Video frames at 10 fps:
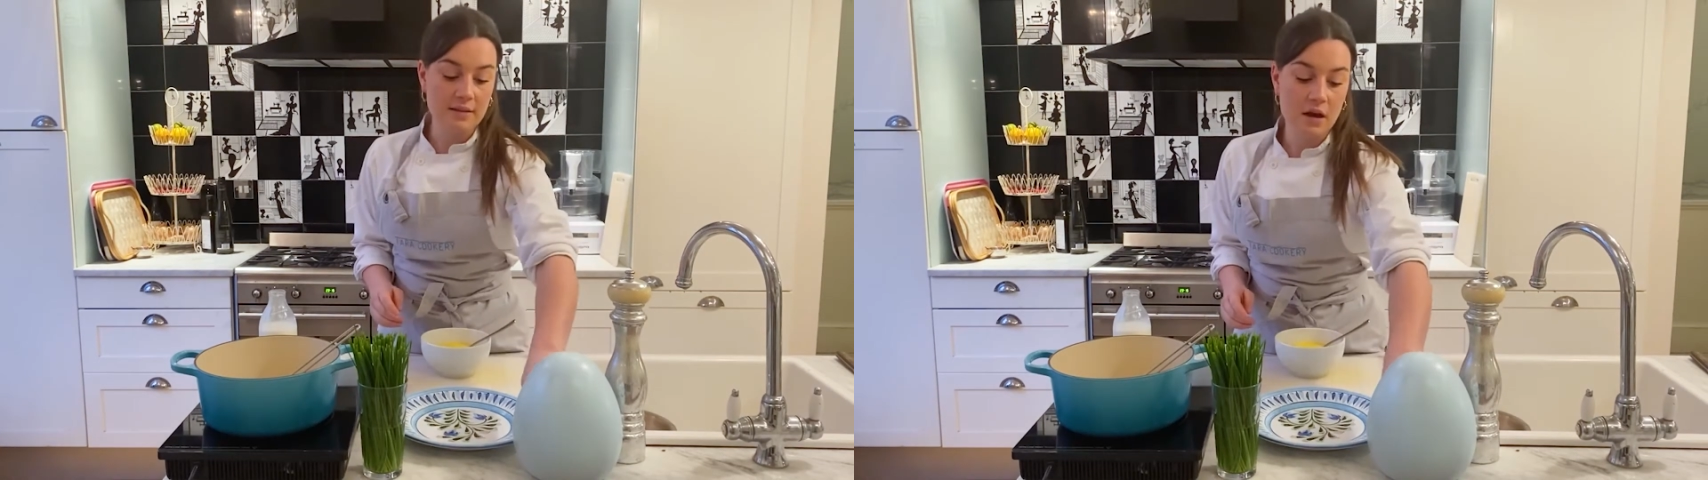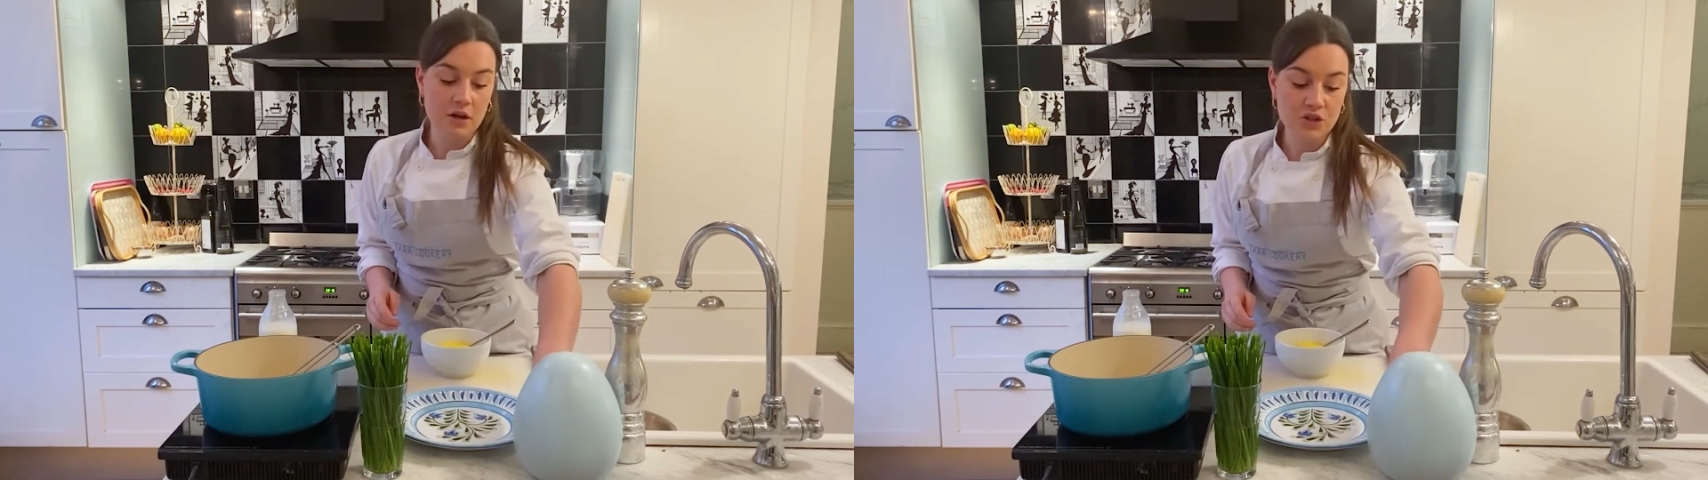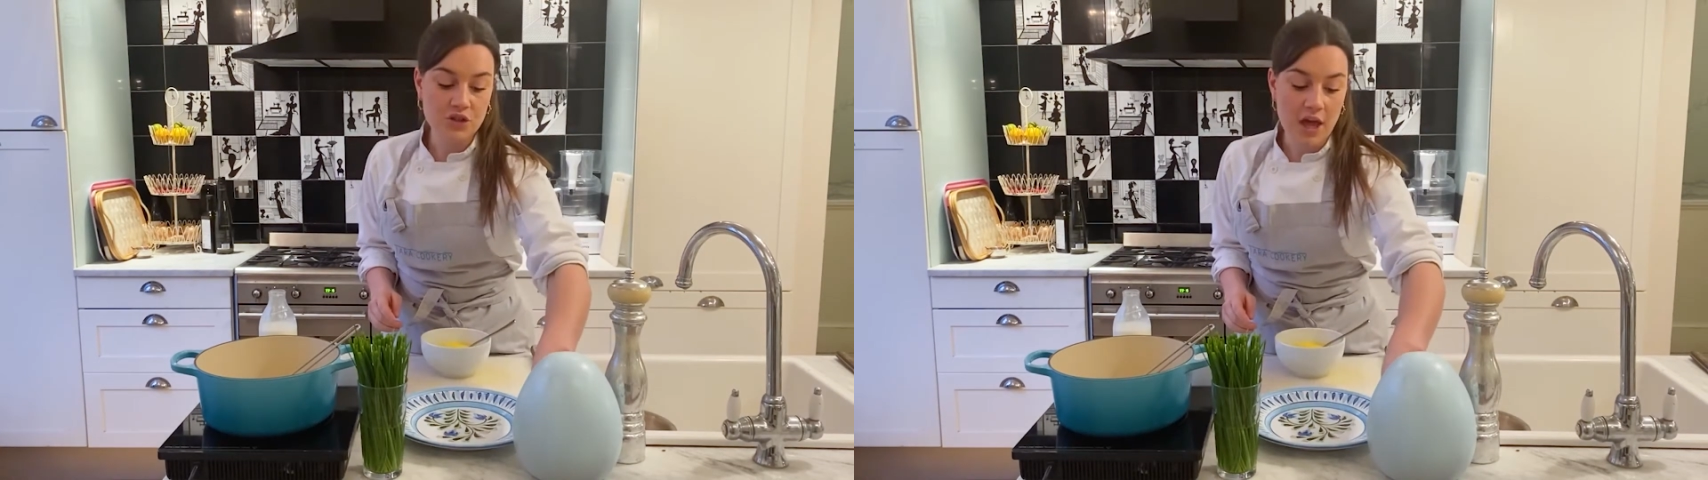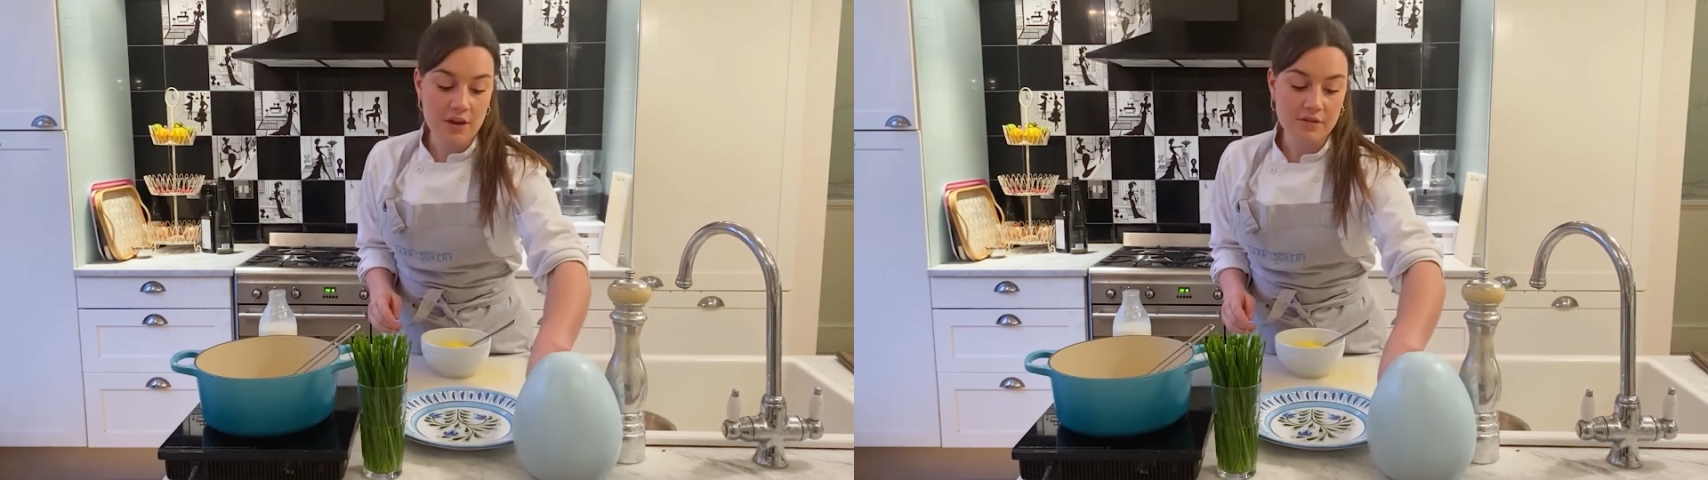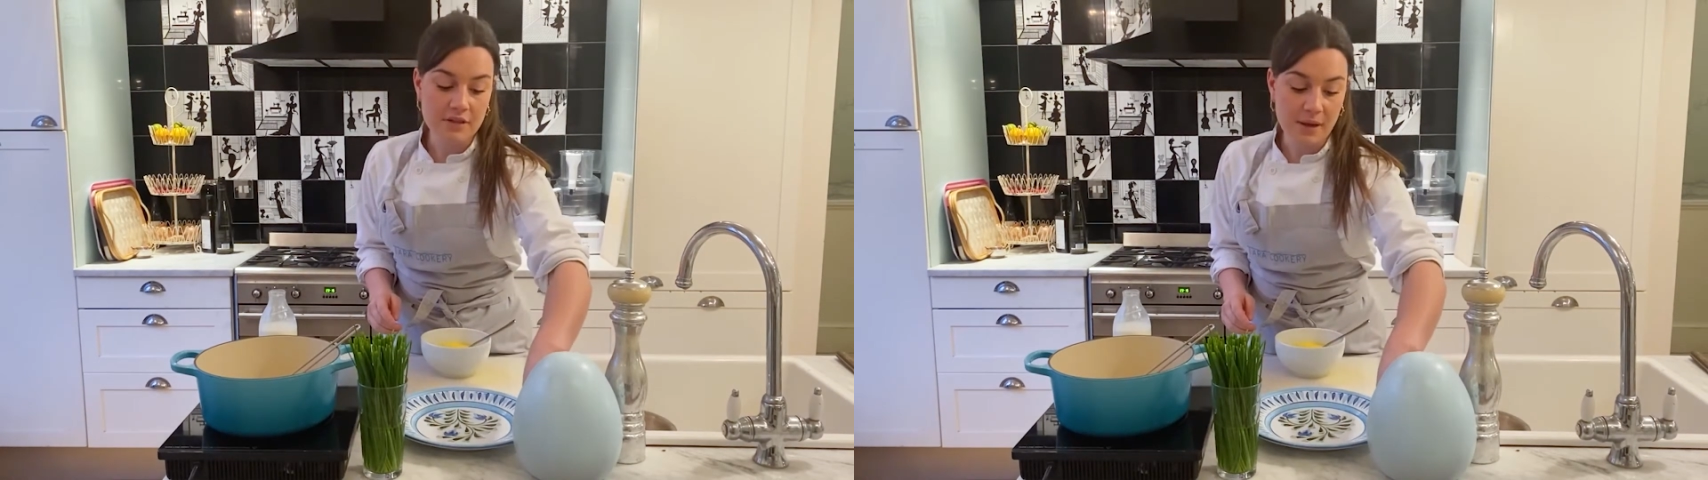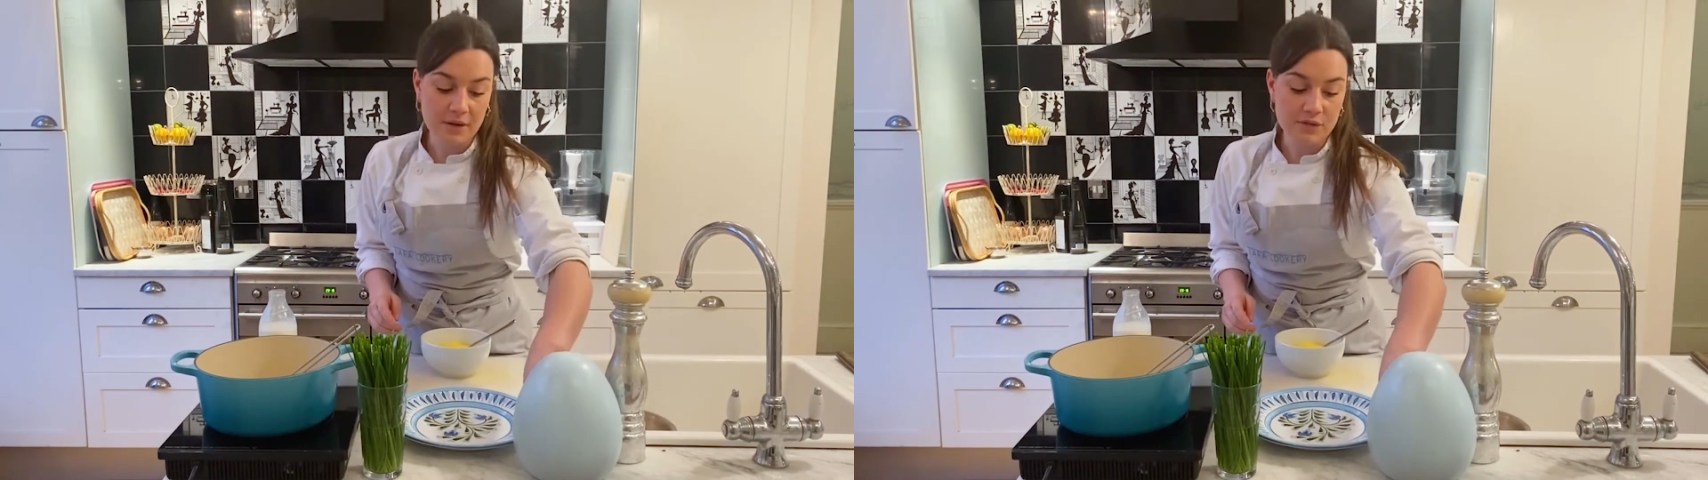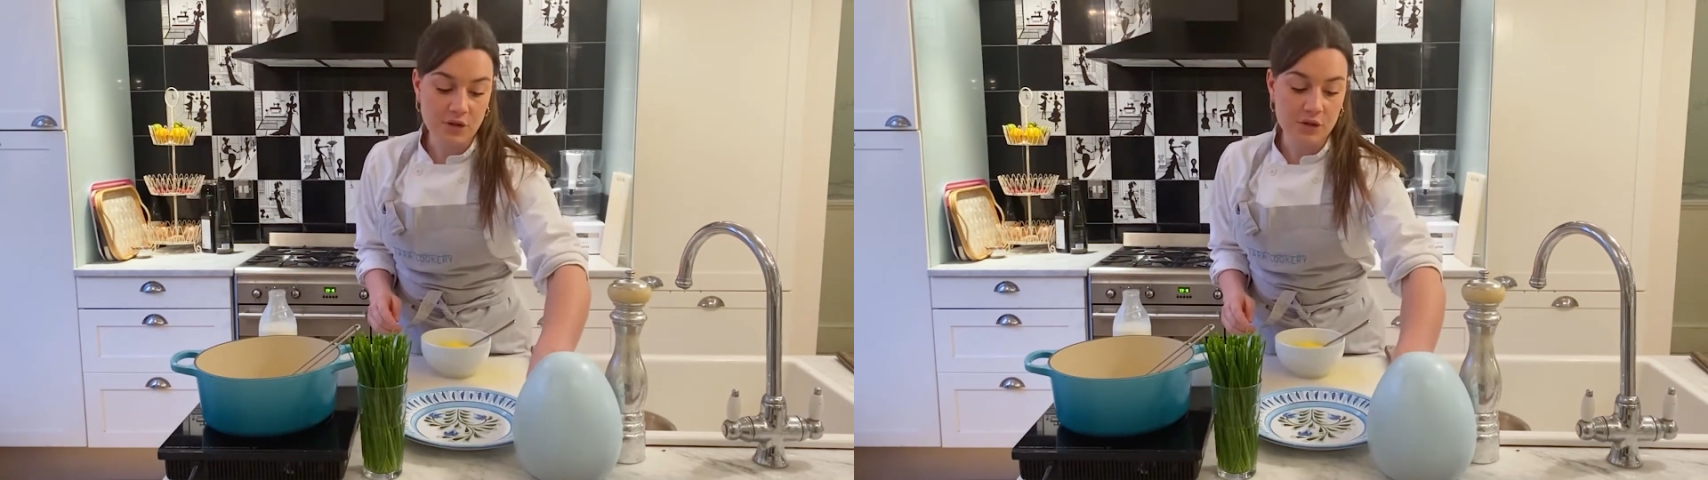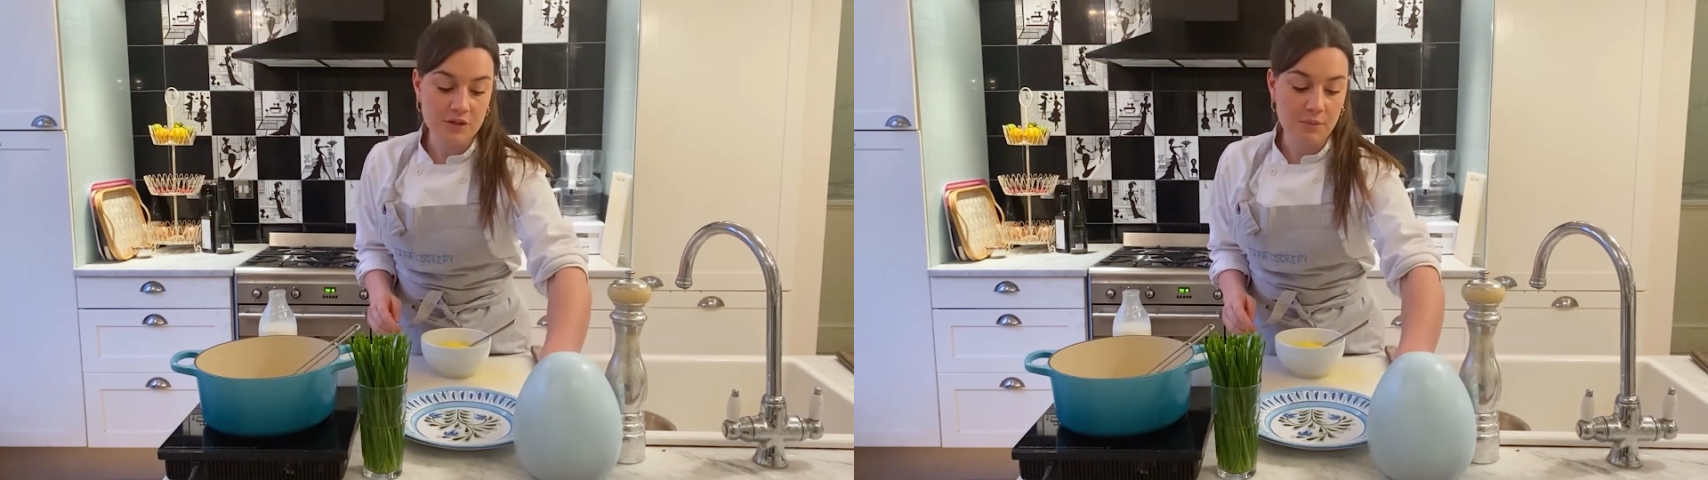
are a generous amount of salt.